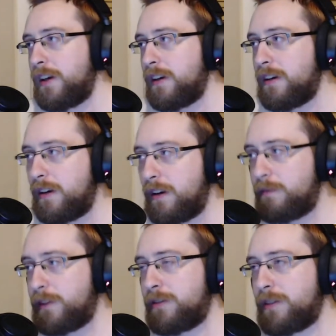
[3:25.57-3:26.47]

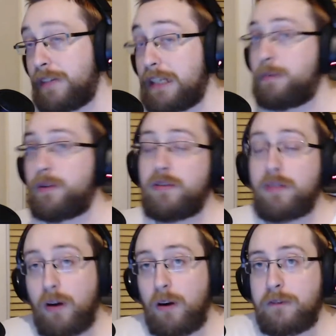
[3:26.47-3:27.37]
original developers
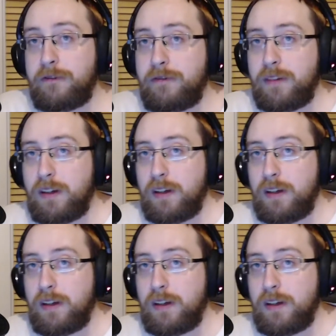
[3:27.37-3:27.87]
of